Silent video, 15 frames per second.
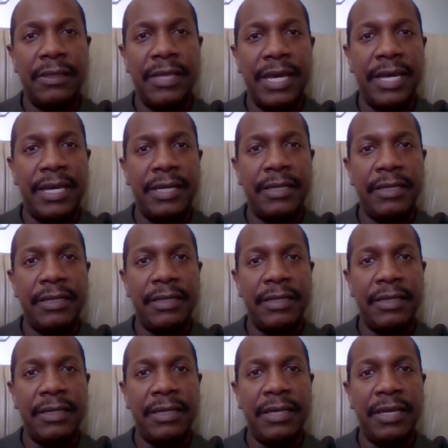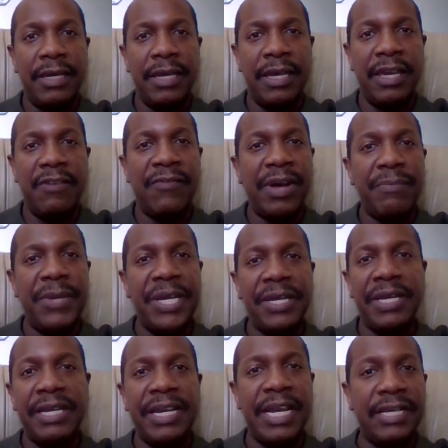that if I've
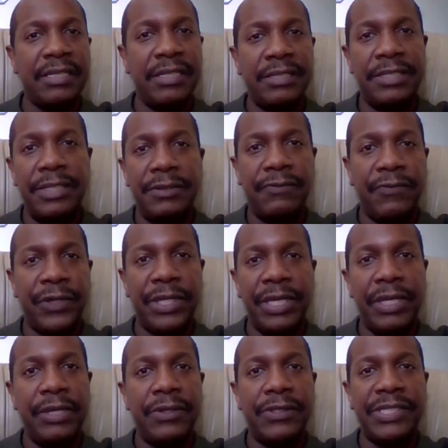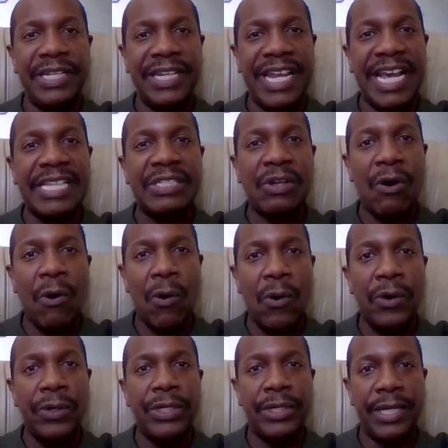been connected to you for years and that's
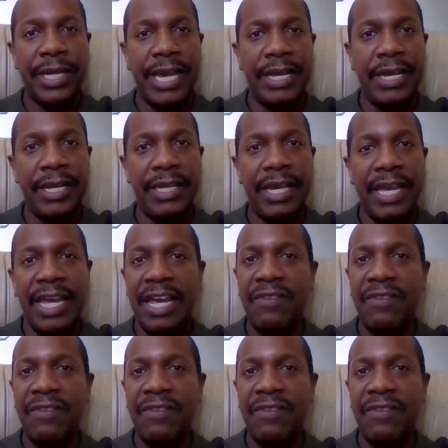all you're getting,